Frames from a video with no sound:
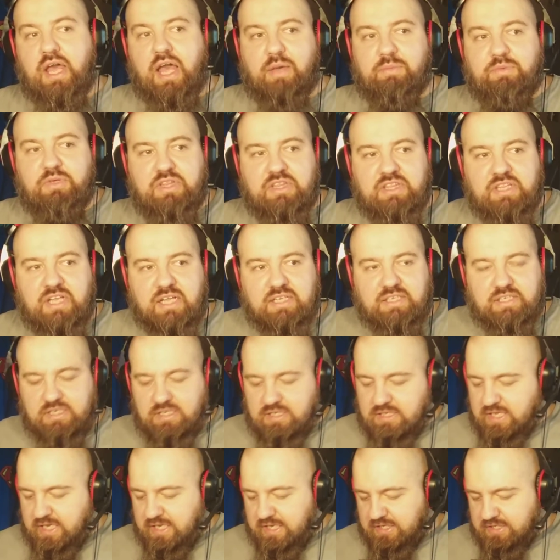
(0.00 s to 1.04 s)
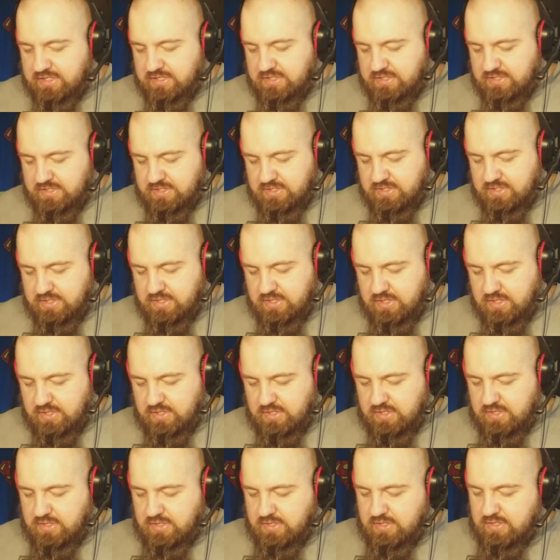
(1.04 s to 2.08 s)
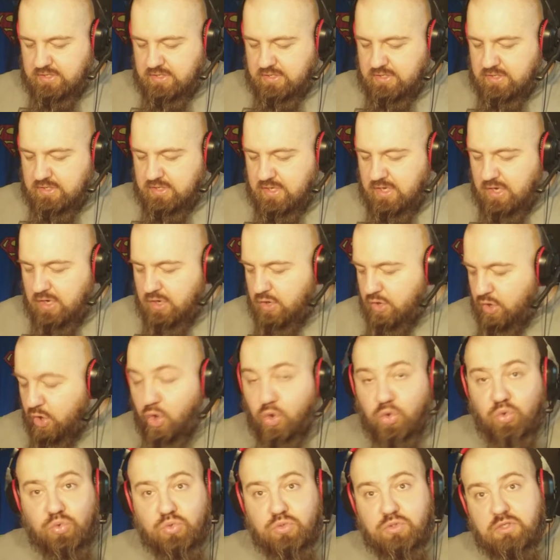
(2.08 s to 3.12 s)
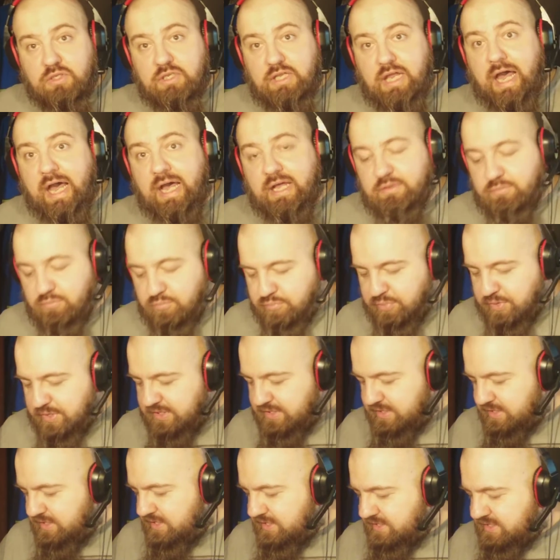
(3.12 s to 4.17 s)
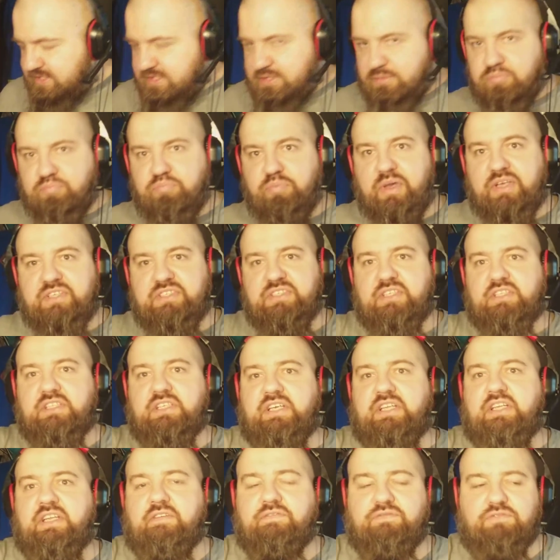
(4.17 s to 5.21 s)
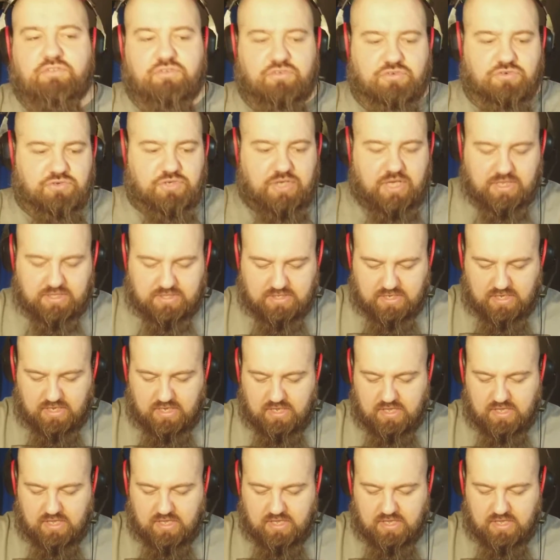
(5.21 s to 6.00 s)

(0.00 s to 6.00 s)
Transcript: I mean, not like a whole lot, but it's basically enough to create